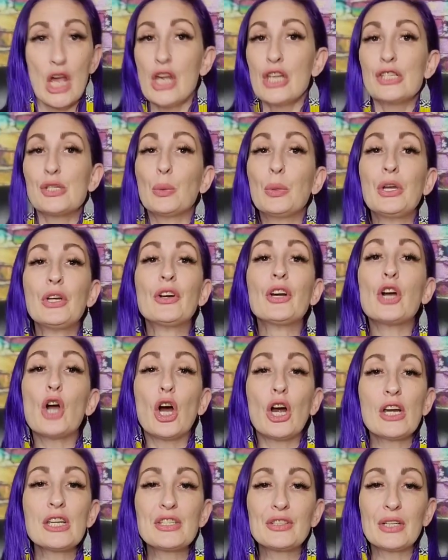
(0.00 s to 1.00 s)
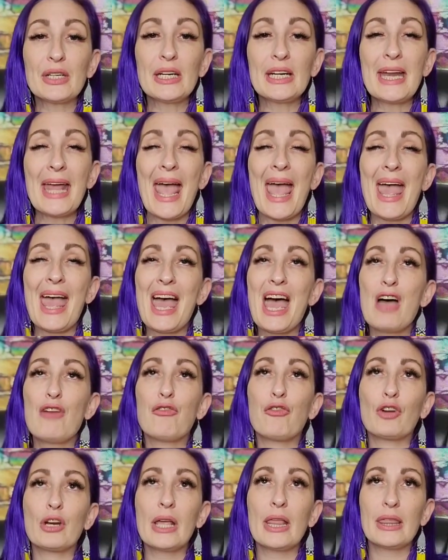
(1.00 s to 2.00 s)
So when you're incarcerated,
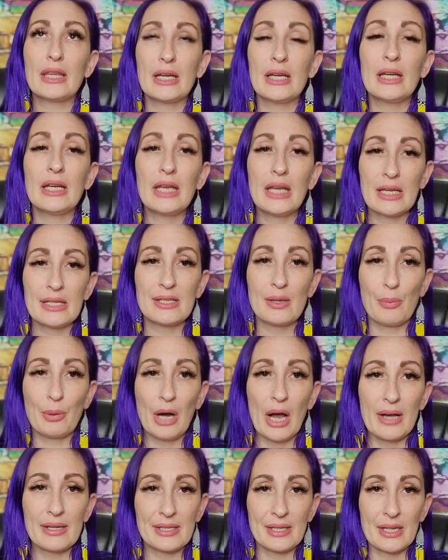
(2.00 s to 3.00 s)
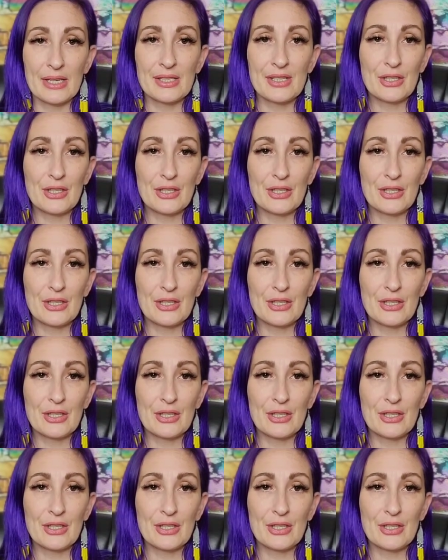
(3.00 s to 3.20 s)
everything is a process.